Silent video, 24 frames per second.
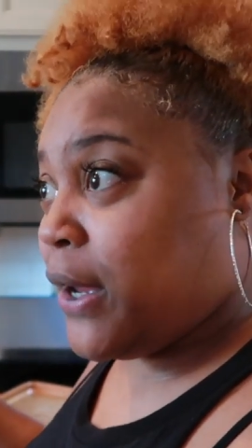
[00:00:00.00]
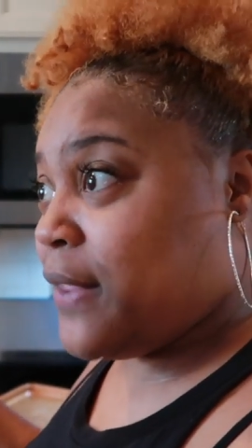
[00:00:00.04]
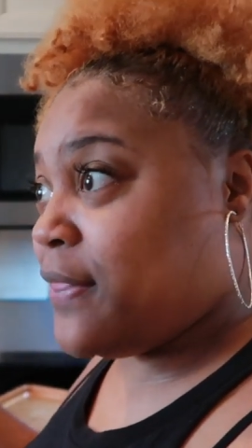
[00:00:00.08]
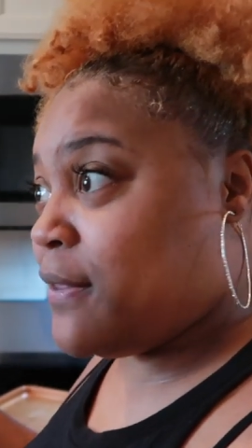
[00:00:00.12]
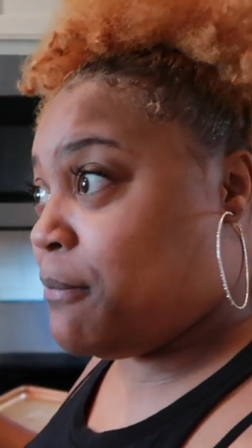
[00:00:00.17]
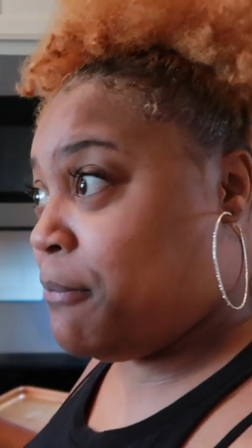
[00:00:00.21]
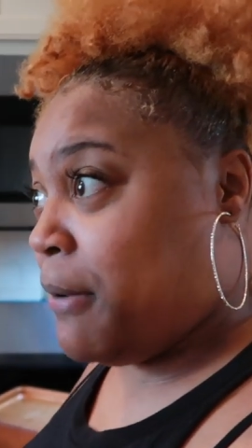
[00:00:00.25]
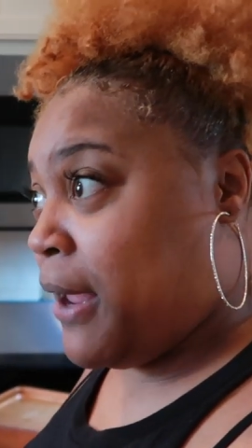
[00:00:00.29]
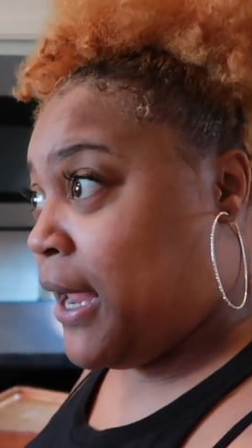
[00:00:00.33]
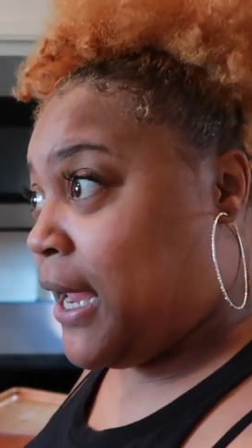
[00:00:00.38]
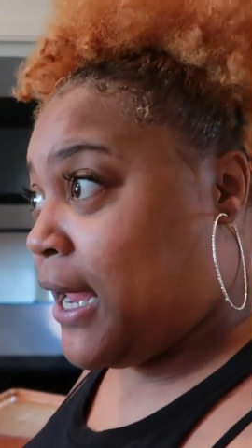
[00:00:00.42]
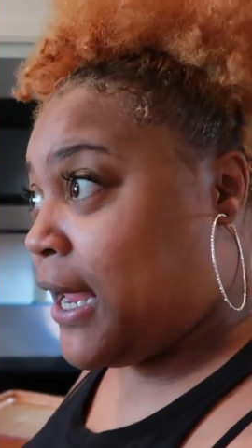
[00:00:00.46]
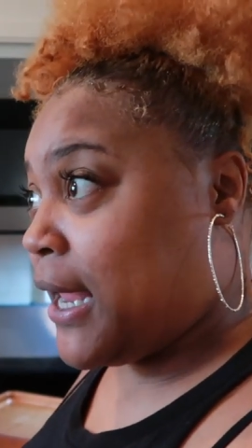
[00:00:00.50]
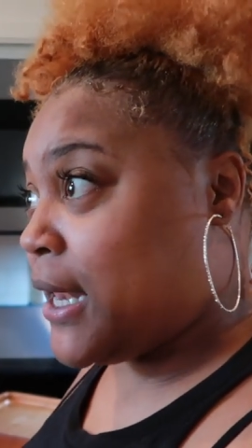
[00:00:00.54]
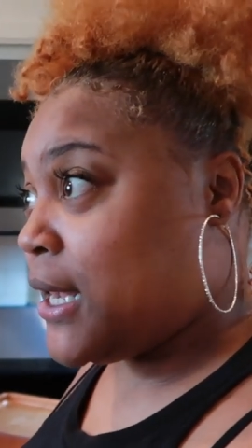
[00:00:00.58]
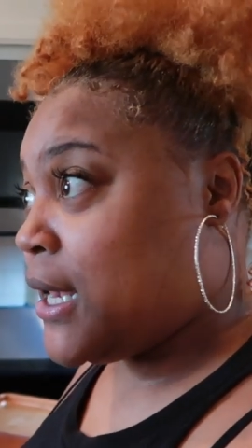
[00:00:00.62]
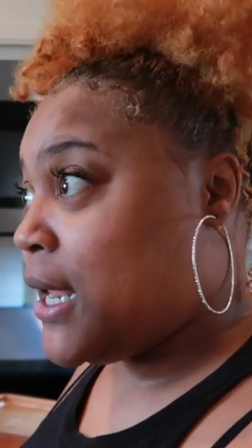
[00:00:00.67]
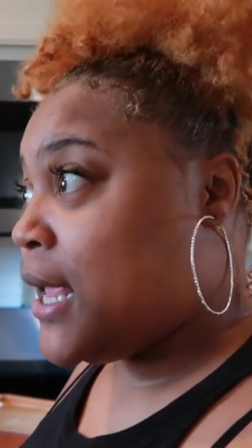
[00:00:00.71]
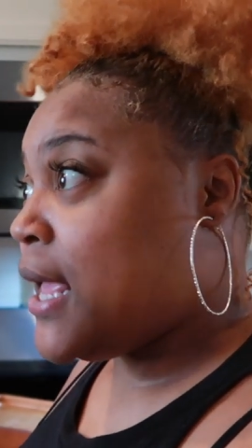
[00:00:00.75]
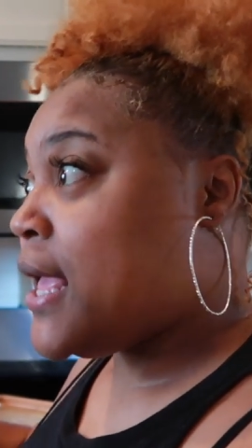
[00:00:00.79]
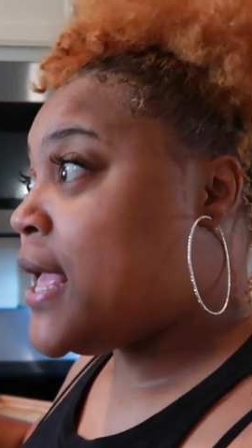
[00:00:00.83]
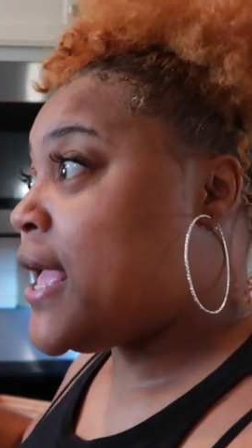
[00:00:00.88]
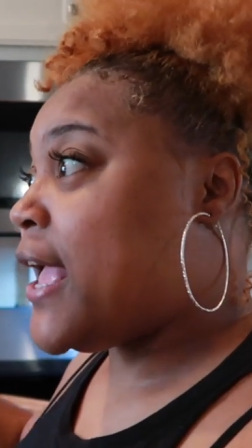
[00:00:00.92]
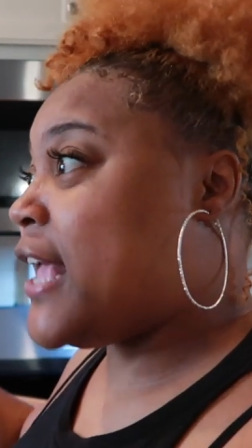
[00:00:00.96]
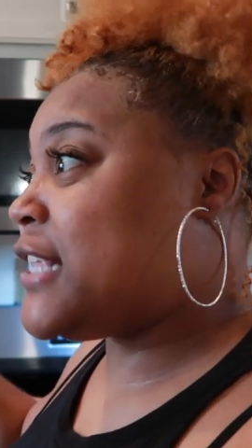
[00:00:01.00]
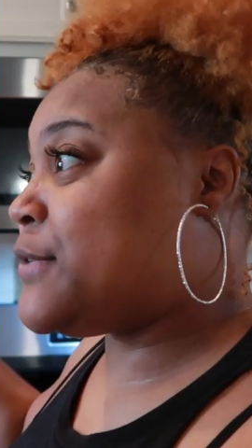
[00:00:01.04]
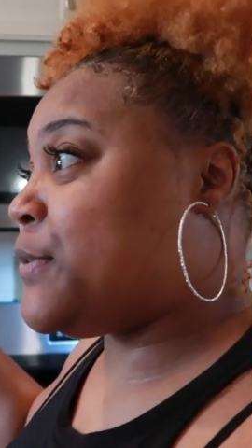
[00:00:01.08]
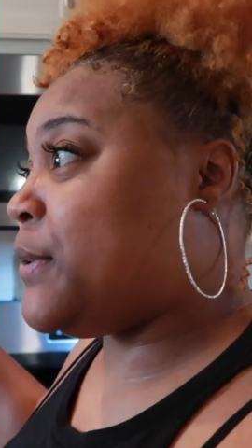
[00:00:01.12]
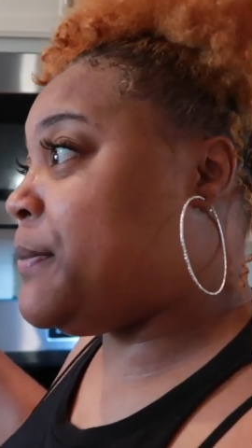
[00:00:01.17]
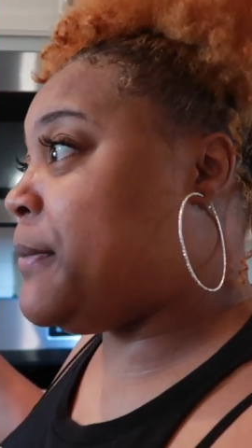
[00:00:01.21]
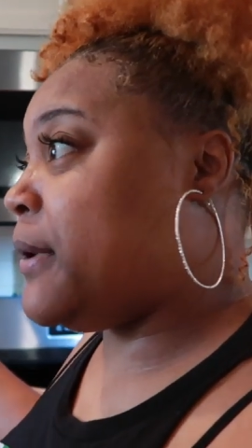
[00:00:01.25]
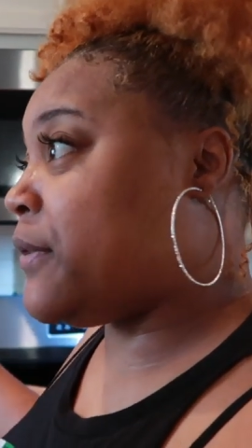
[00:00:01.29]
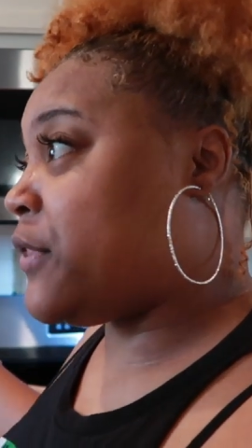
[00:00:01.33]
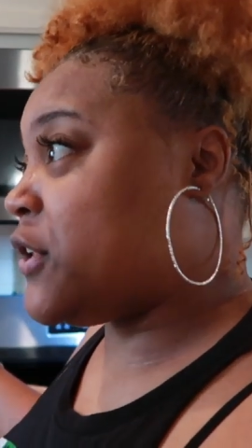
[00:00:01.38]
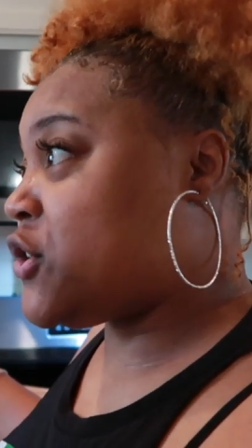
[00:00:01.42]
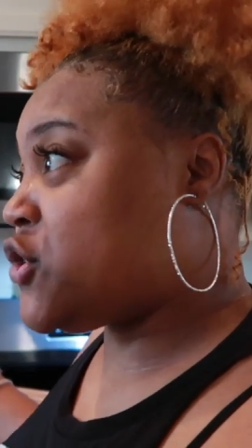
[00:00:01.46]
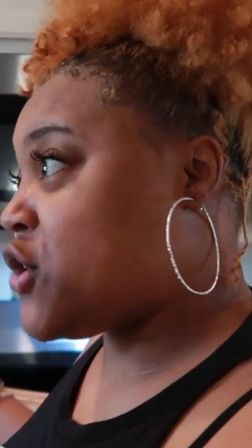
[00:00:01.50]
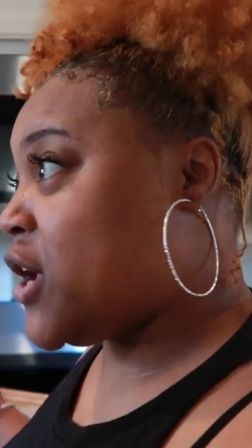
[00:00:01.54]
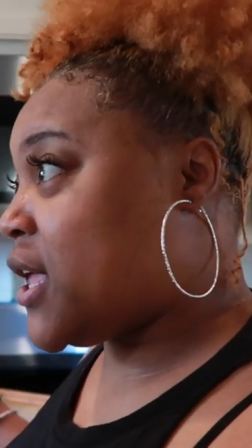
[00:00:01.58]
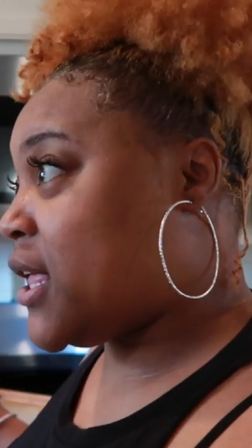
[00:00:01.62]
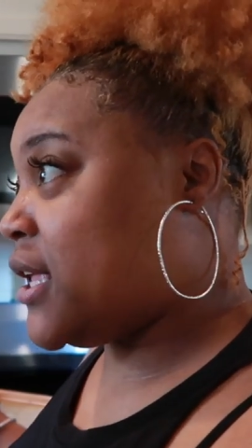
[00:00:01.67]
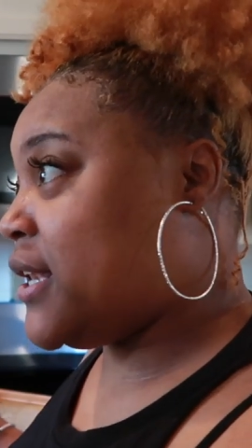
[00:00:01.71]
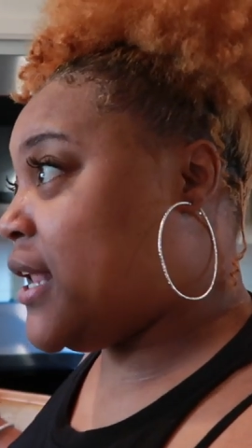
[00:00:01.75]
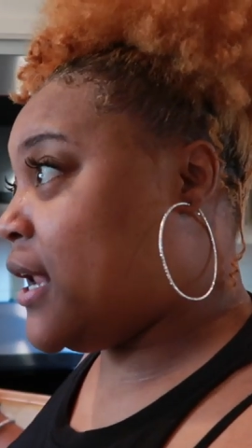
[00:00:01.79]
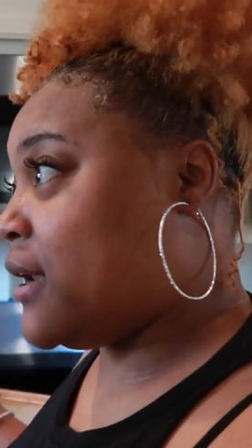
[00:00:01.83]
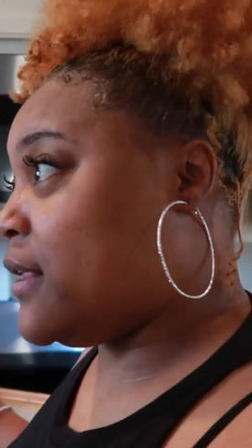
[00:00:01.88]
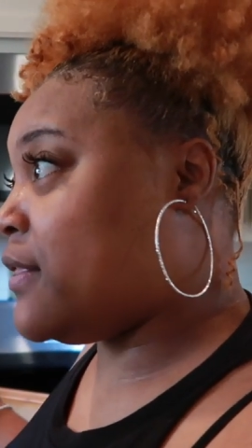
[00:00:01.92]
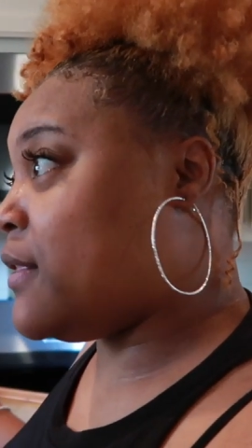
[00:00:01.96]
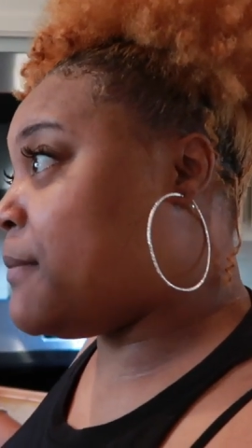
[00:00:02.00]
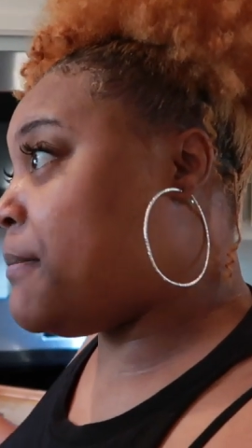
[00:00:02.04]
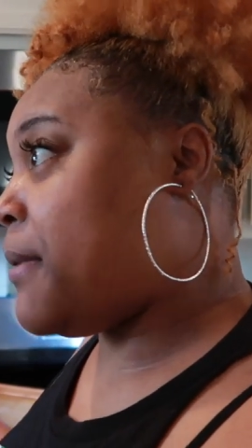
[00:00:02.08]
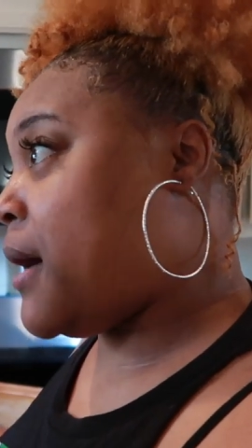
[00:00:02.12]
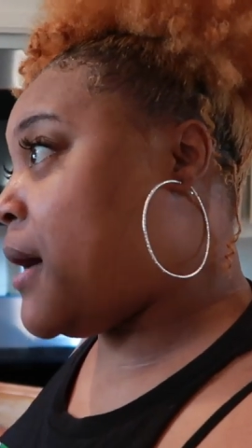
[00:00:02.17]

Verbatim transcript: in the pan as we melt the chocolate down in the